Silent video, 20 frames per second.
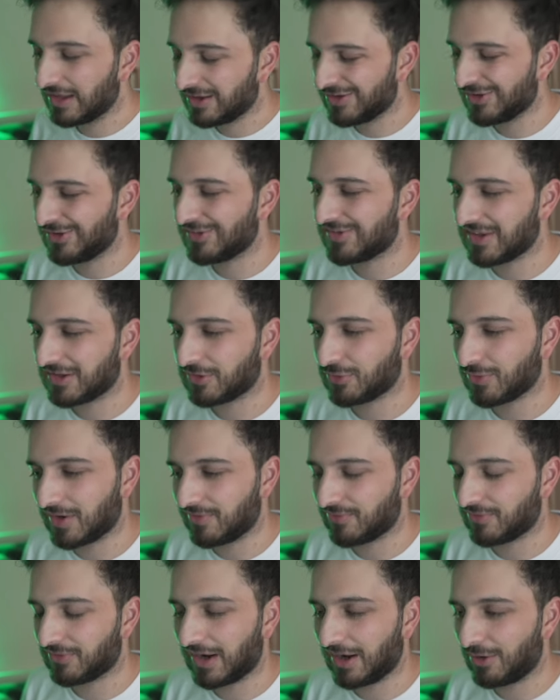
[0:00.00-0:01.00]
Using
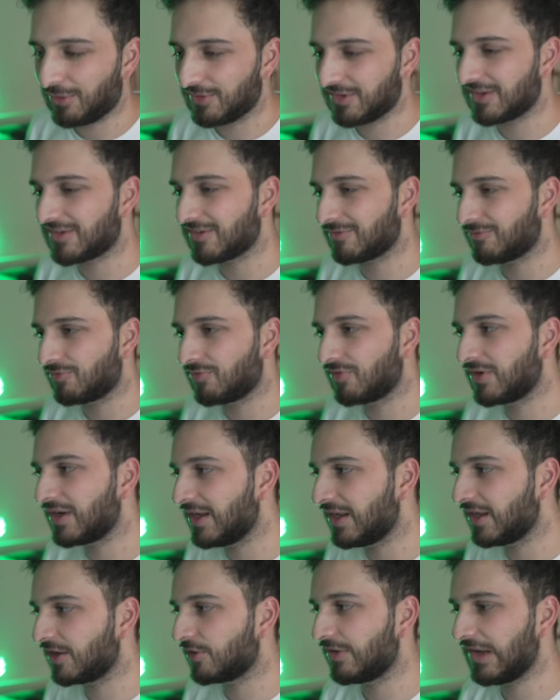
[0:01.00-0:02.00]
24 hours isn't
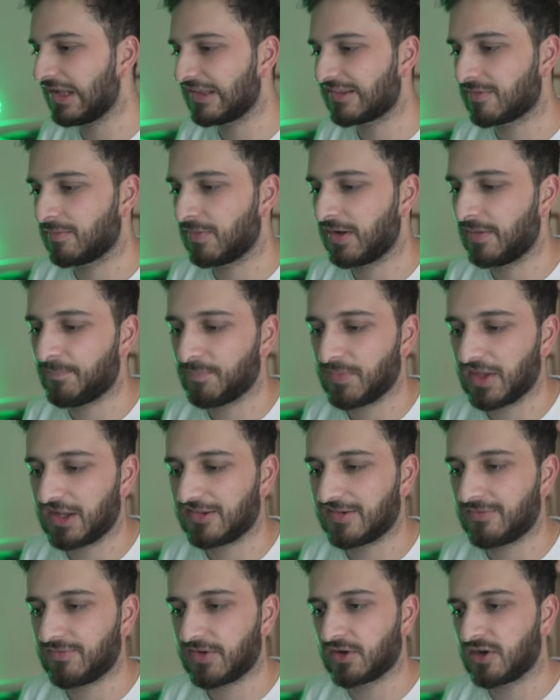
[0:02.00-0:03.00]
really a good estimate,
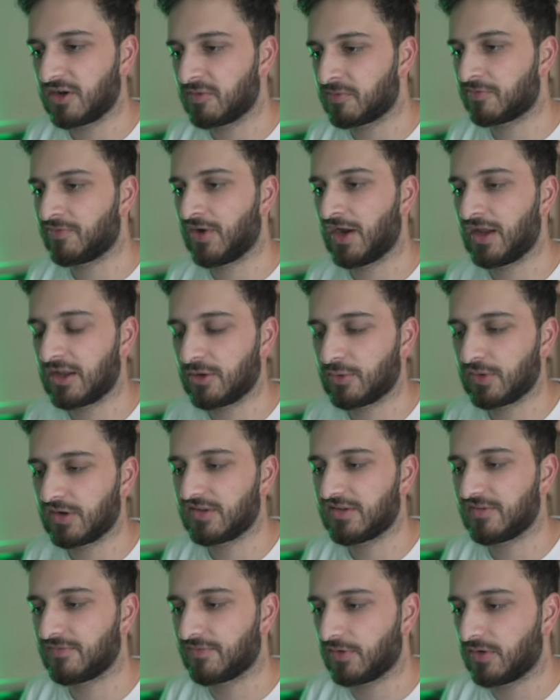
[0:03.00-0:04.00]
because if you're going to provide
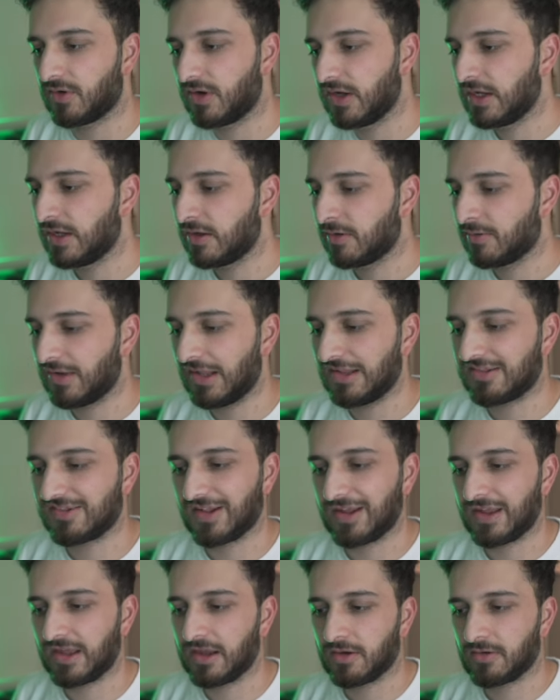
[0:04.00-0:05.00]
liquidity for, let's
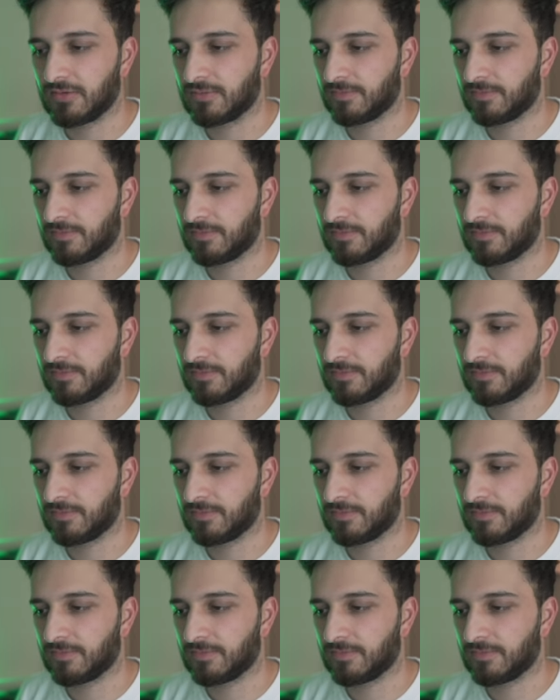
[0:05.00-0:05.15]
say,